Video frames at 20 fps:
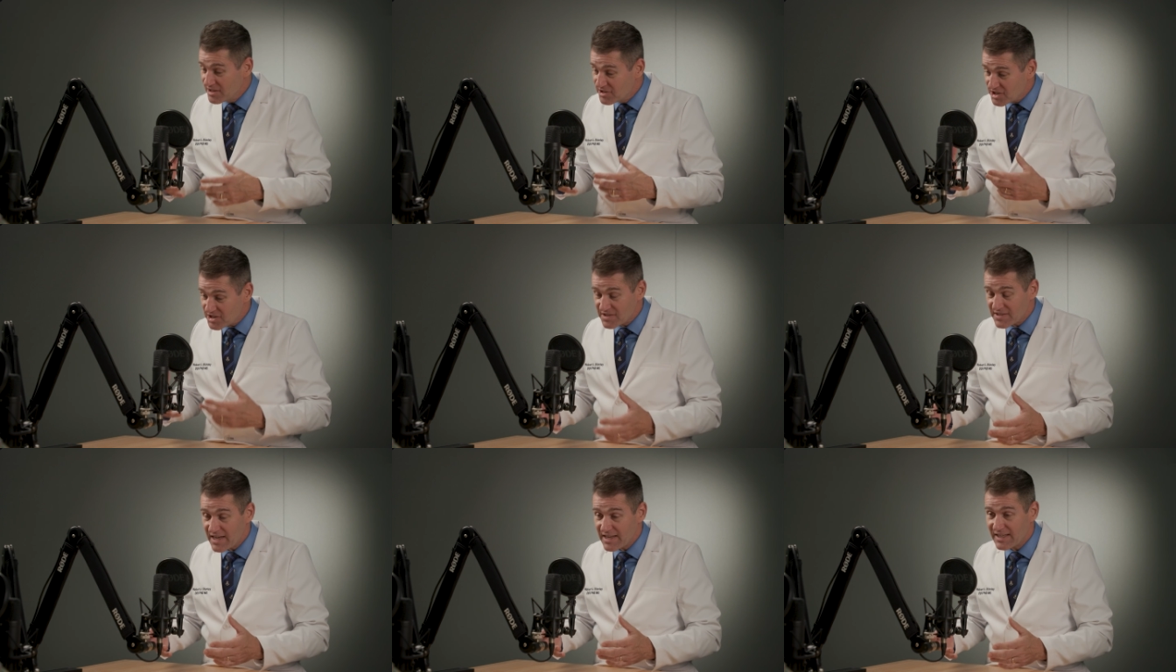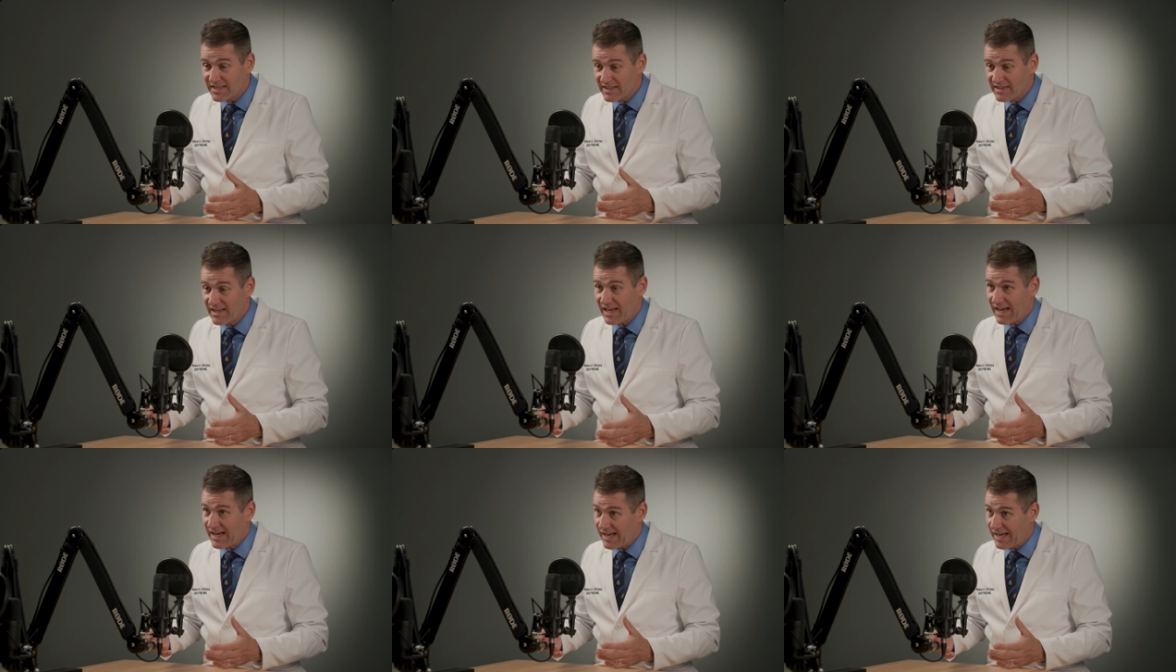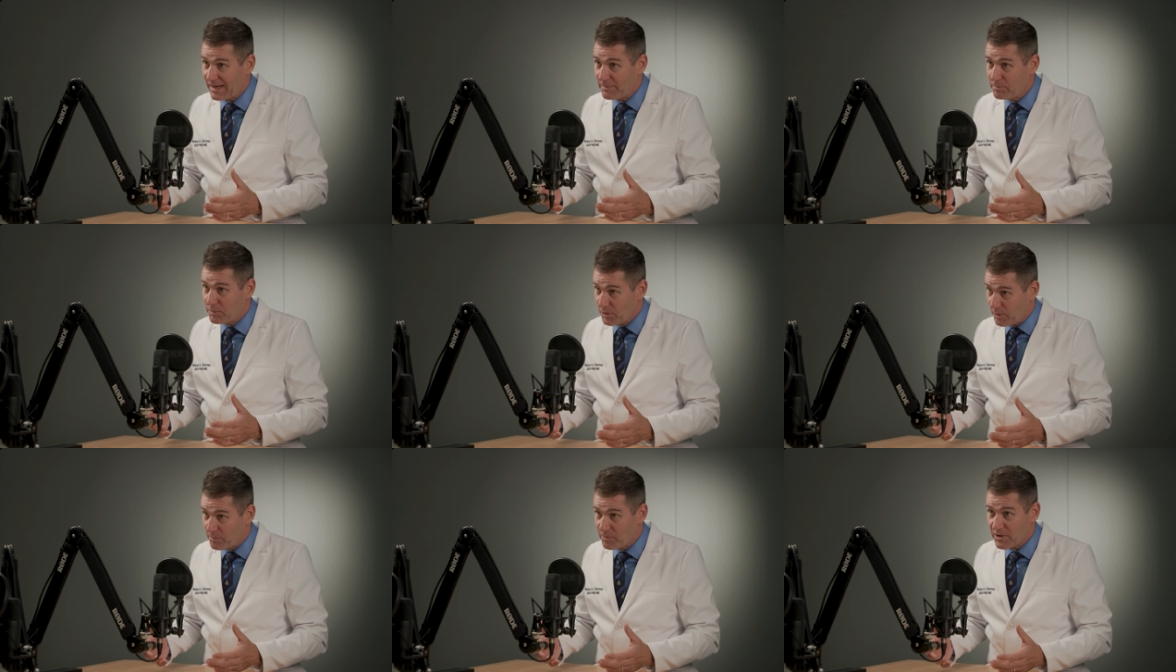Just say, I
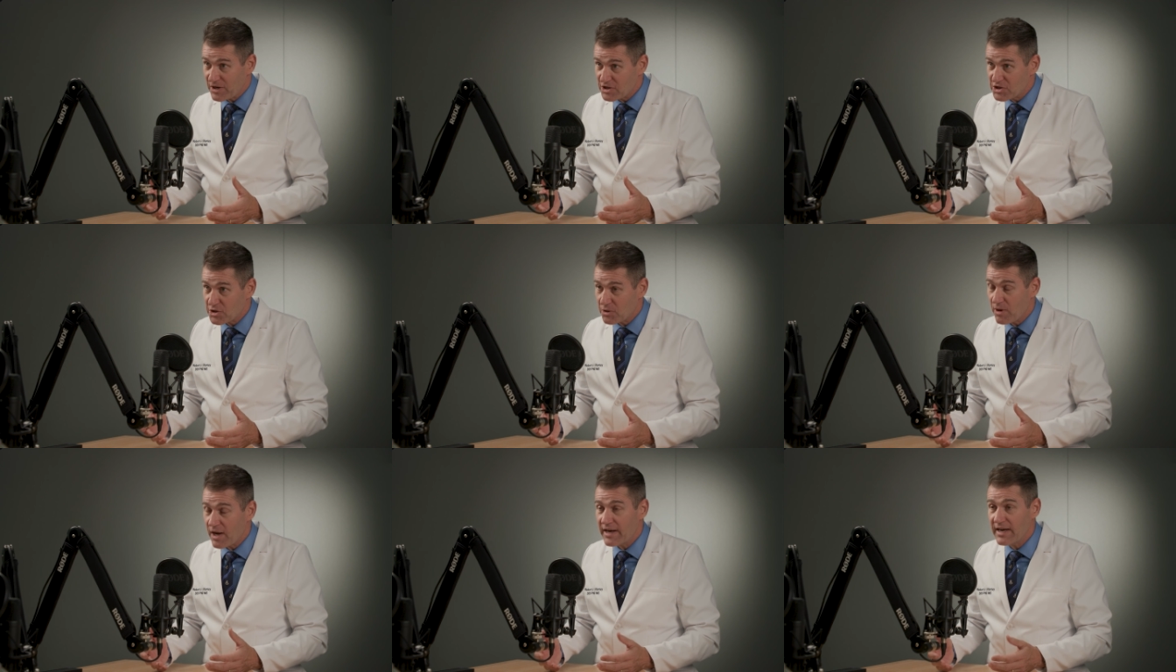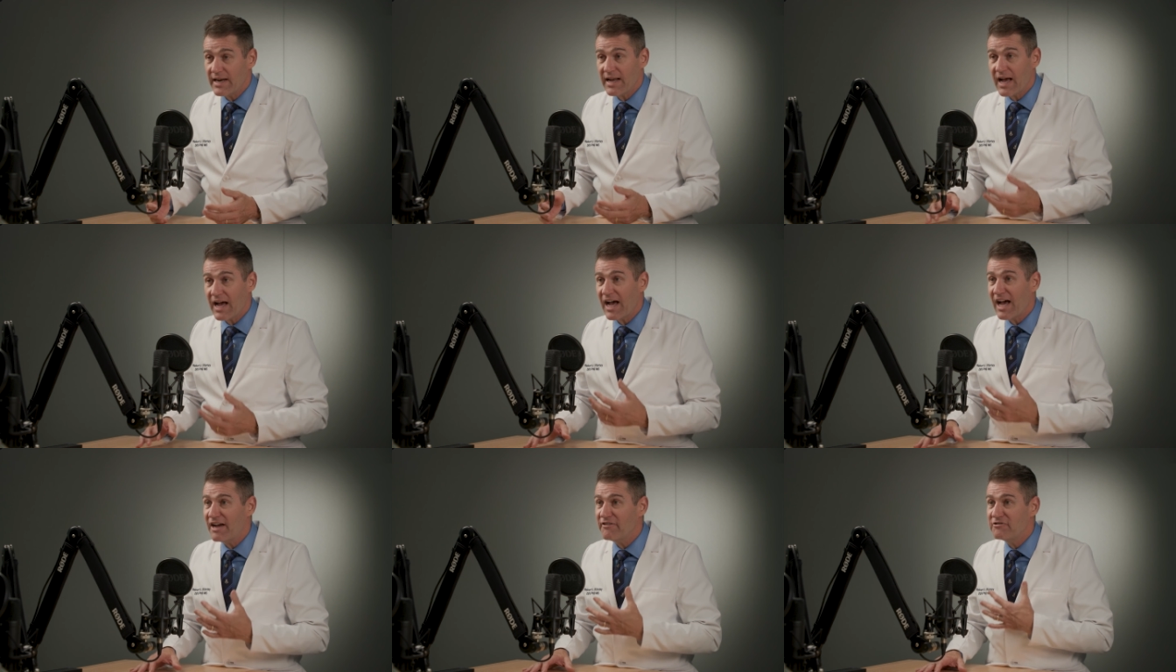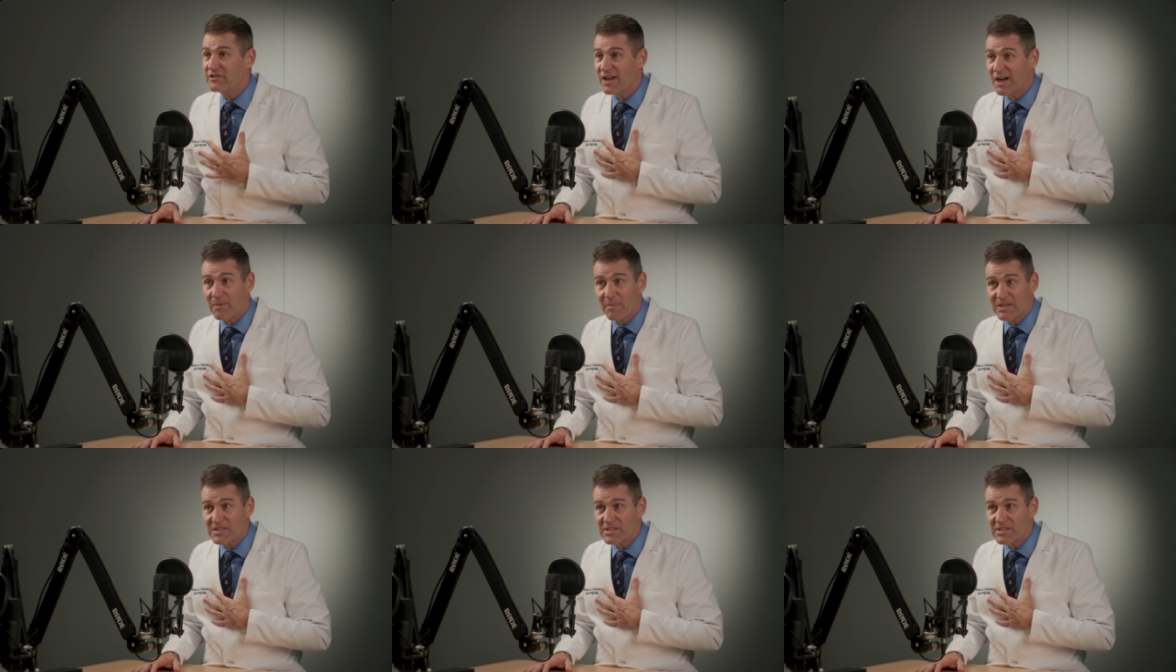put pressure on it. I've done it